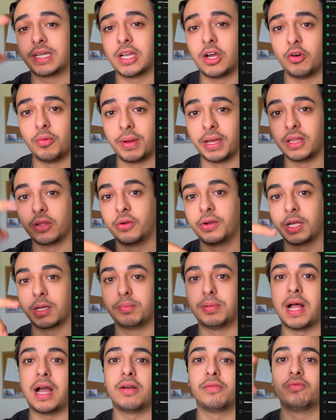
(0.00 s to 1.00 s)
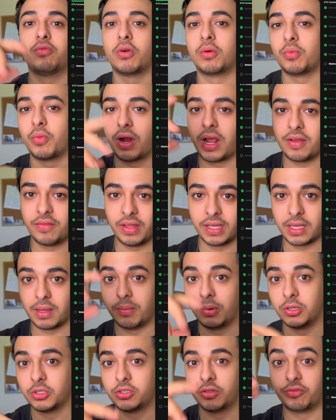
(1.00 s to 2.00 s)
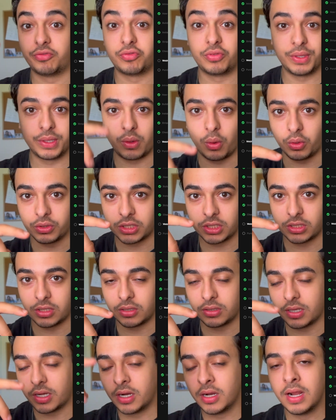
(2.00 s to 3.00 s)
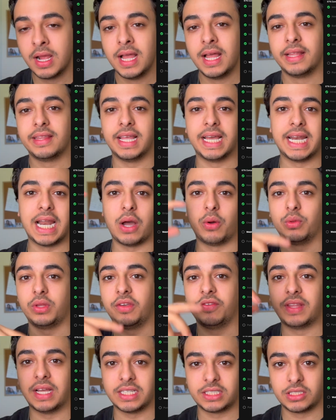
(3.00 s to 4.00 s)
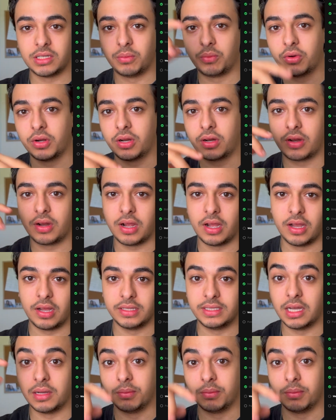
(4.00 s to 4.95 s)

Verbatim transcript: out my learning platform where I have like a bunch of free courses on there, then I will leave that somewhere uh, down